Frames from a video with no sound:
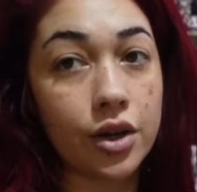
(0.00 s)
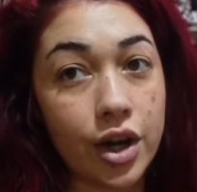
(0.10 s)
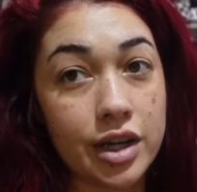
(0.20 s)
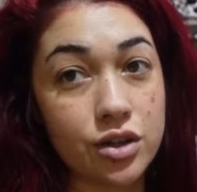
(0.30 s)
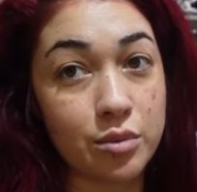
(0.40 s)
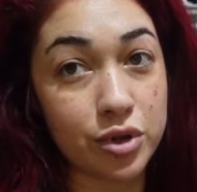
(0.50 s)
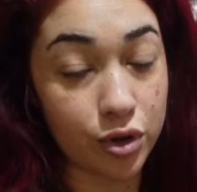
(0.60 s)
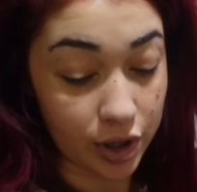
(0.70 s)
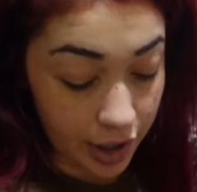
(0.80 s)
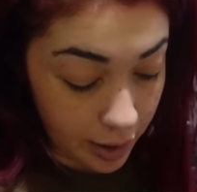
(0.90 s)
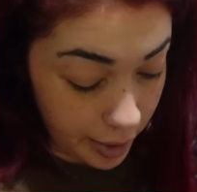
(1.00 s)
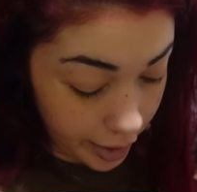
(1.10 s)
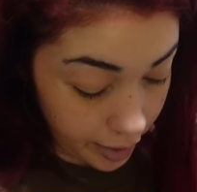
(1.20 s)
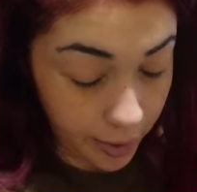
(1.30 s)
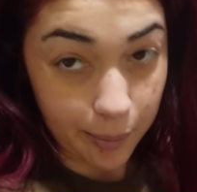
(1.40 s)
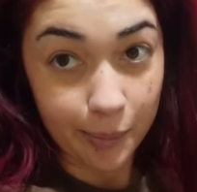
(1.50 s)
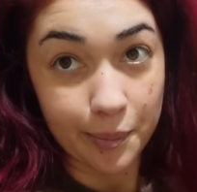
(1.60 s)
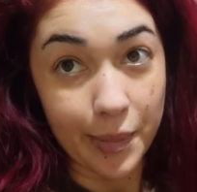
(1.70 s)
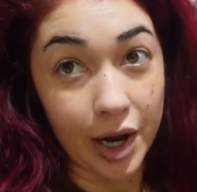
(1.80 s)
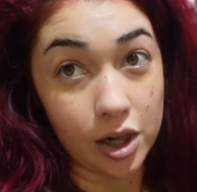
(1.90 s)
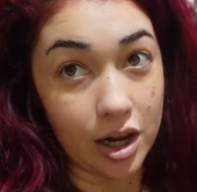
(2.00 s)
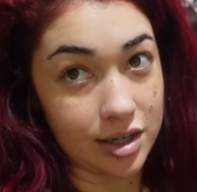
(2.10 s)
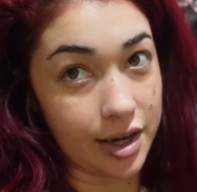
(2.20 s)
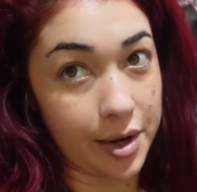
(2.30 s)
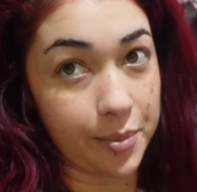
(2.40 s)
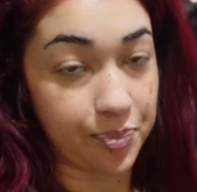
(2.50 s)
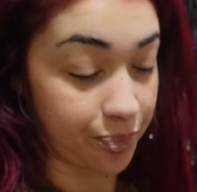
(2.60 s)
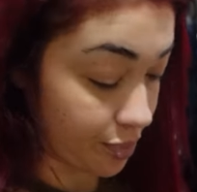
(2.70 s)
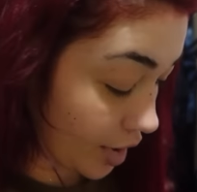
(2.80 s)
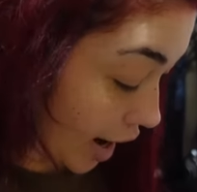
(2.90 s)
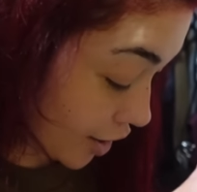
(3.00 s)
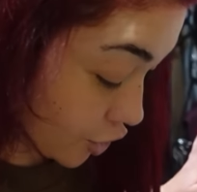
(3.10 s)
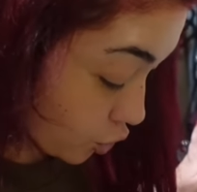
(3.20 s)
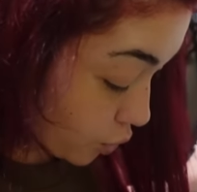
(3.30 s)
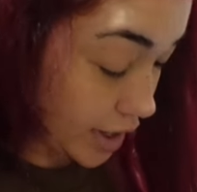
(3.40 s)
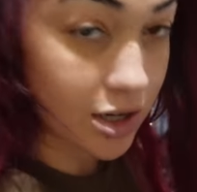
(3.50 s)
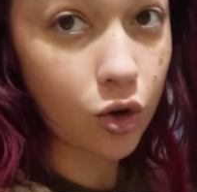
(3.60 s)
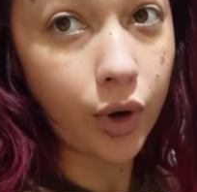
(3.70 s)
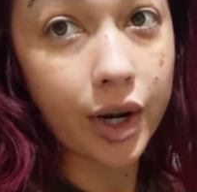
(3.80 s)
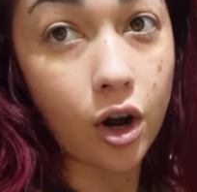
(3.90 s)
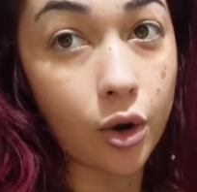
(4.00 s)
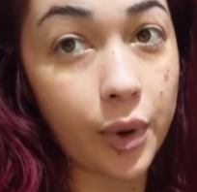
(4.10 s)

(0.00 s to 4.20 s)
You guys, so I'm still cleaning my closet. I don't know what's going on